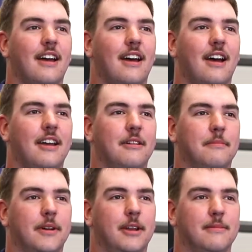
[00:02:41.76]
Hi,
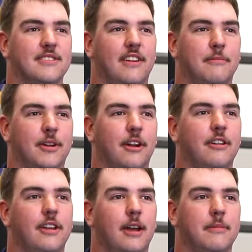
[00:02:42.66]
my name is Deven
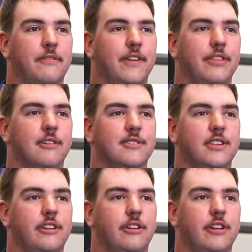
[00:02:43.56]
McCarty. I'm a fifth-year
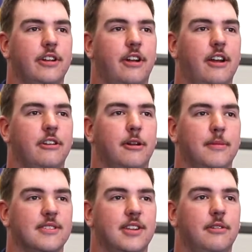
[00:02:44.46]
senior here at
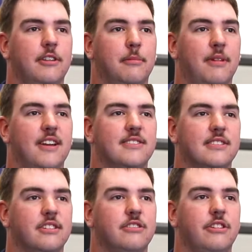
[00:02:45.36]
UW-Stout in the
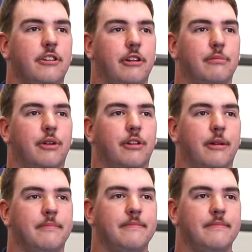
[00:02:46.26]
Plastics Engineering program.